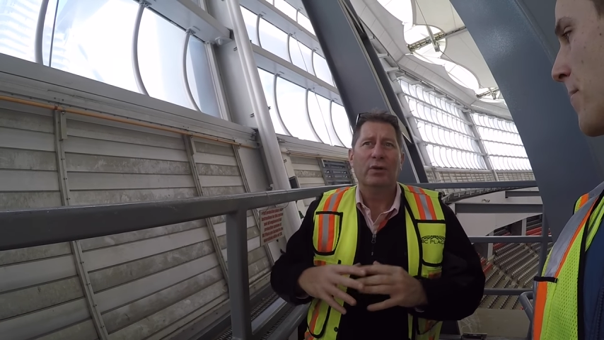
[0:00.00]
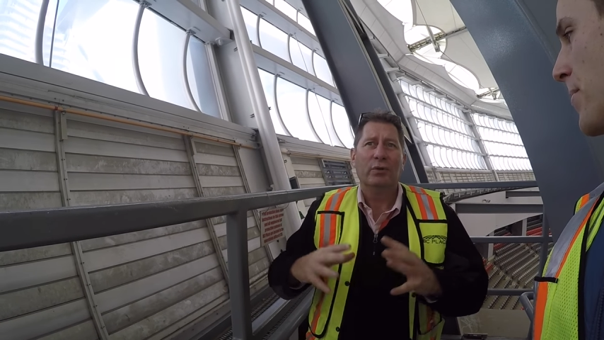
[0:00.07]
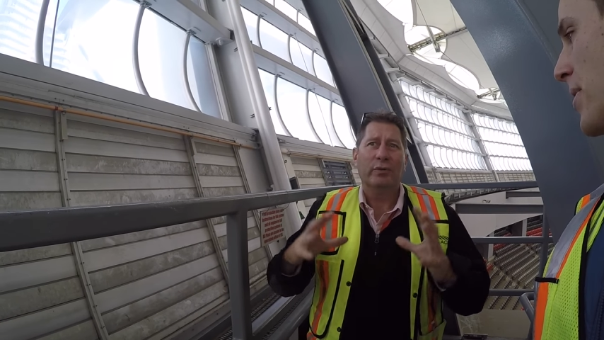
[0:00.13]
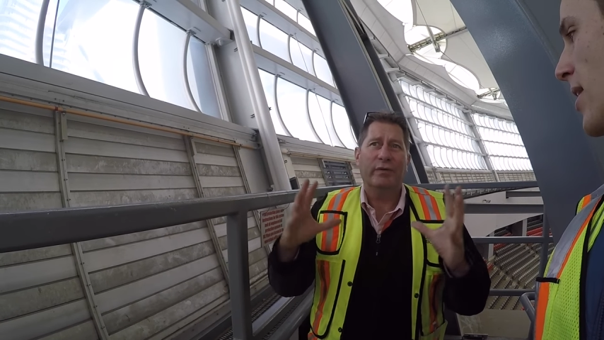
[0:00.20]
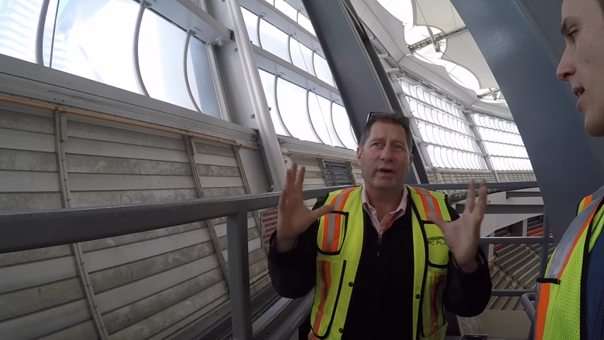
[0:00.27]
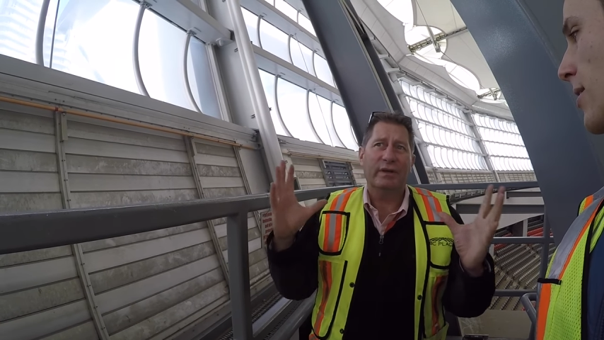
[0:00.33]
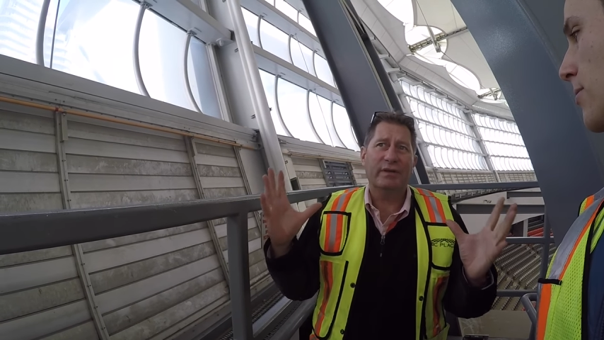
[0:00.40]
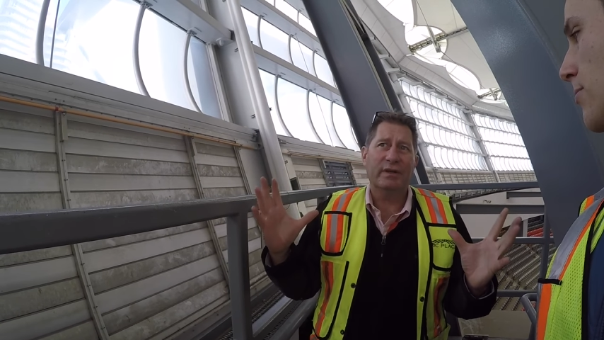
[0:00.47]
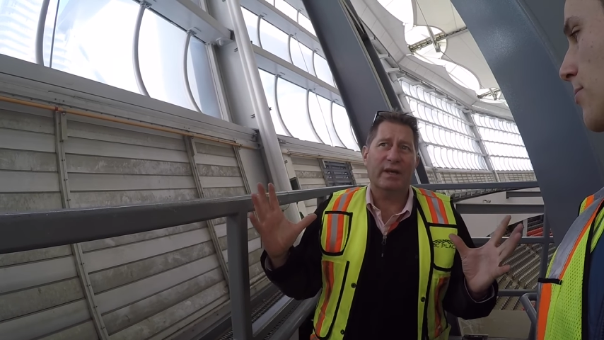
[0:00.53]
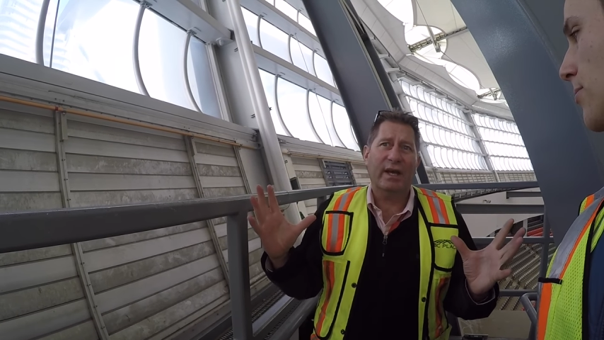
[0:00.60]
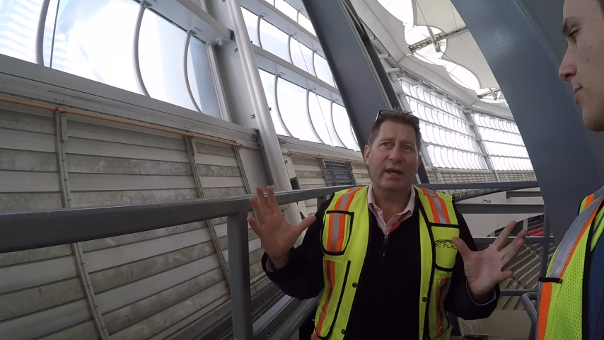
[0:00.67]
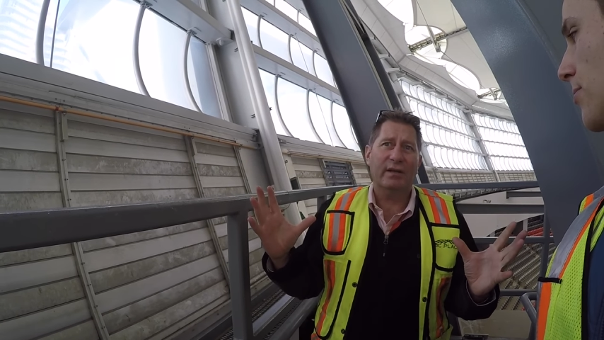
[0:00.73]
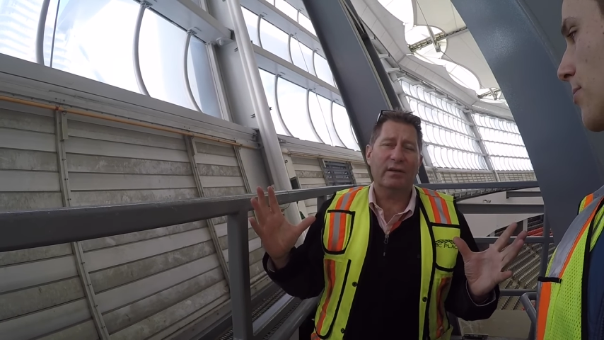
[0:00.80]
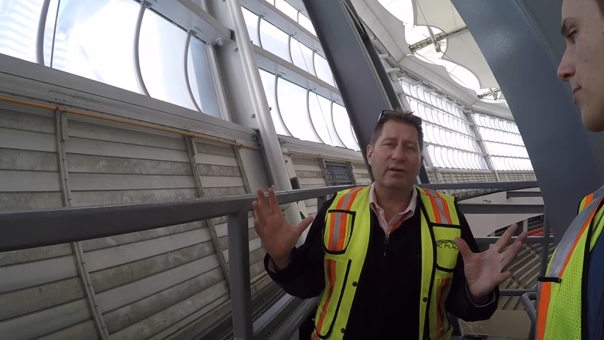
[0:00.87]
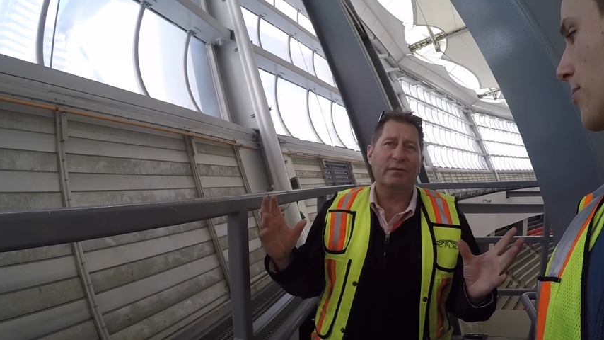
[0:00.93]
We've had the
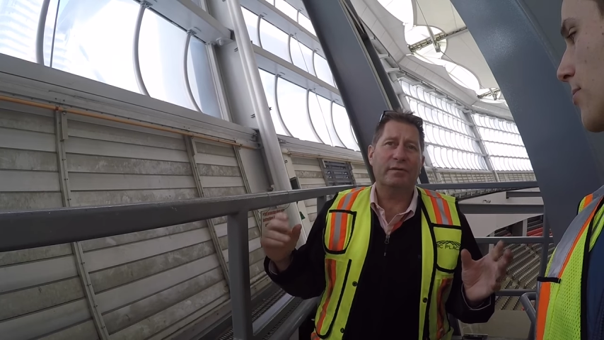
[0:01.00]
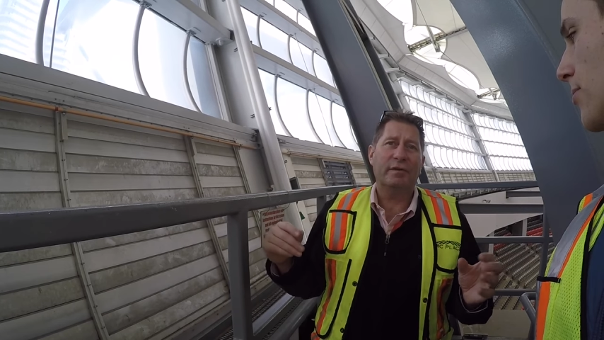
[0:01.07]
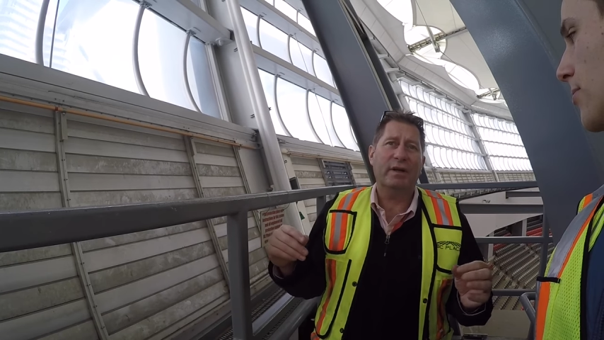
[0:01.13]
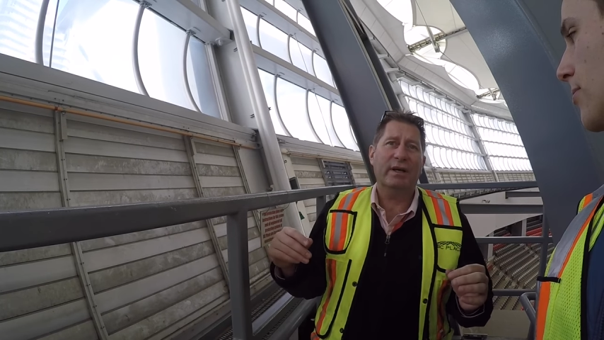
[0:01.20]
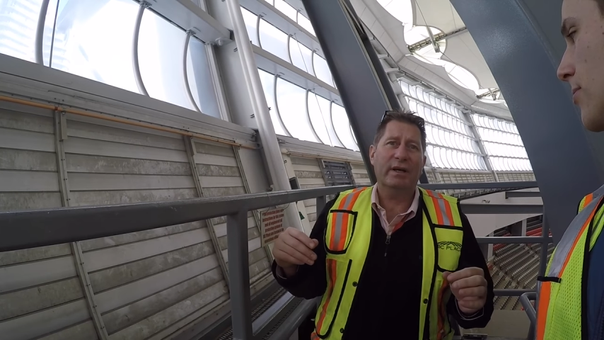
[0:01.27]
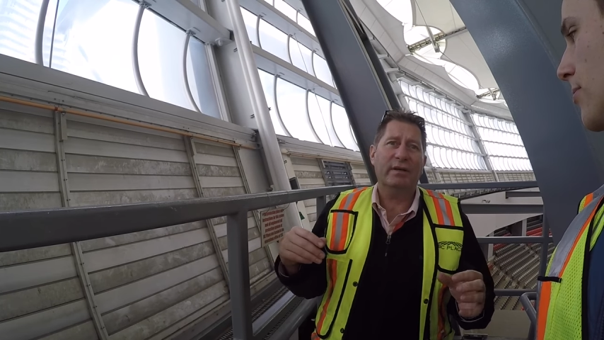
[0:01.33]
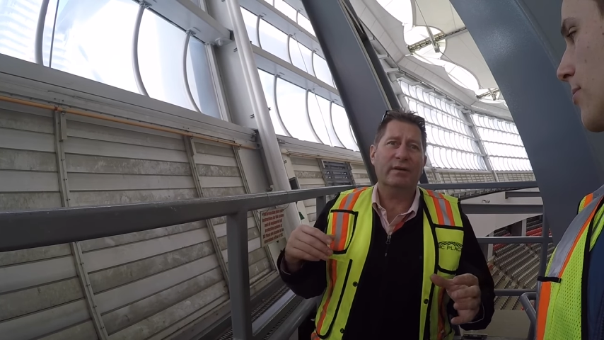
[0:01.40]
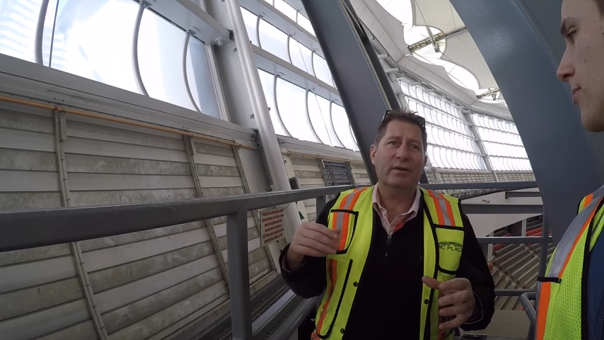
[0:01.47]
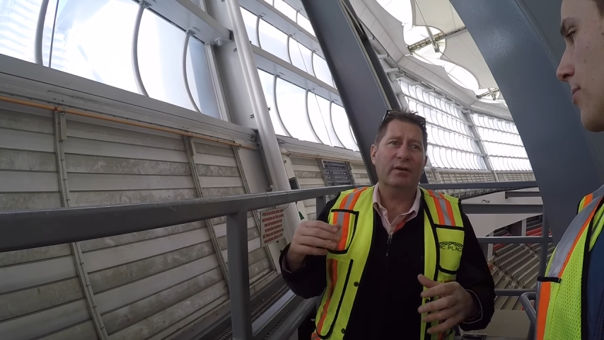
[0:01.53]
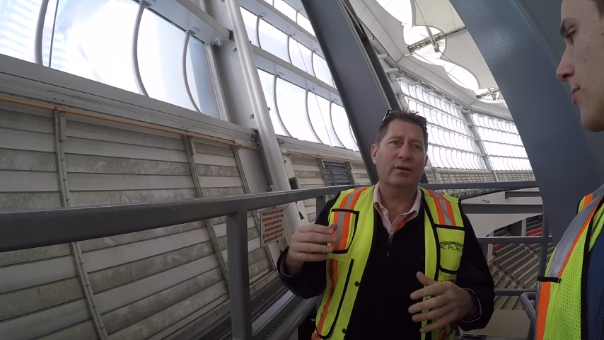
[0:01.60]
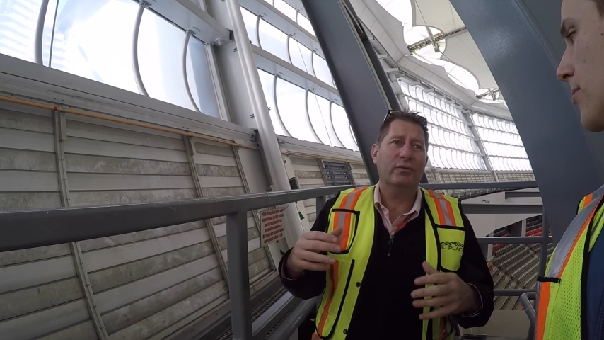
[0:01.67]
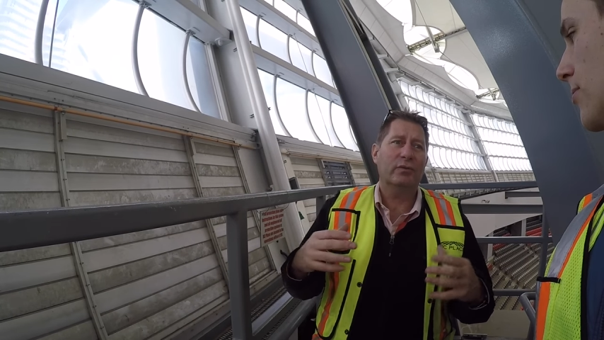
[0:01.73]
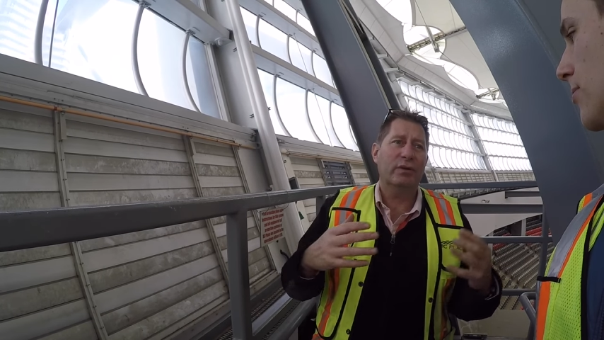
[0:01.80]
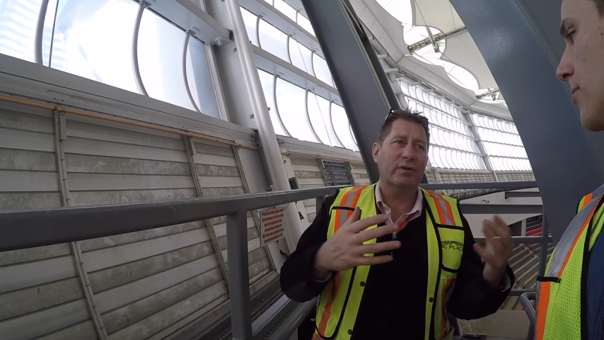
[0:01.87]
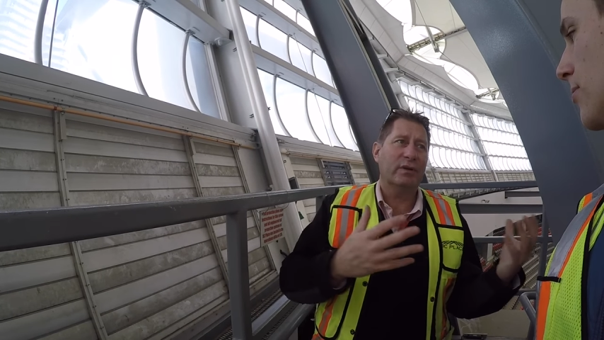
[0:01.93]
Canada flag
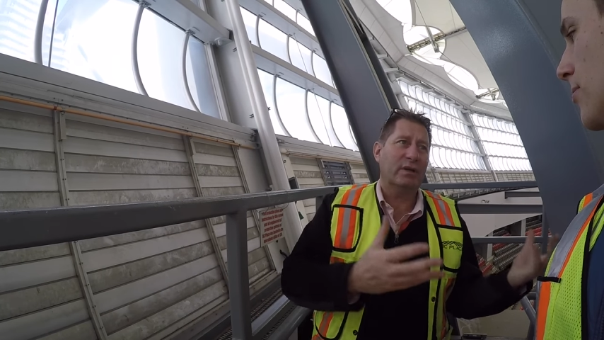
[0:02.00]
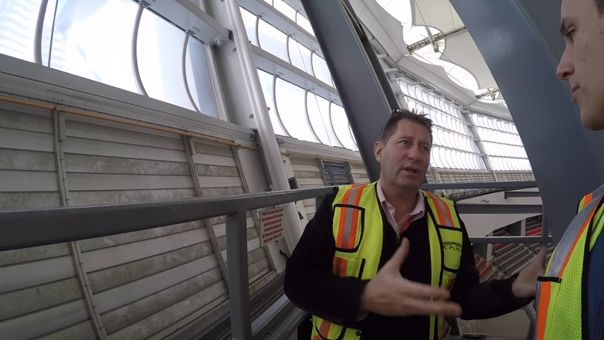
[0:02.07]
there when the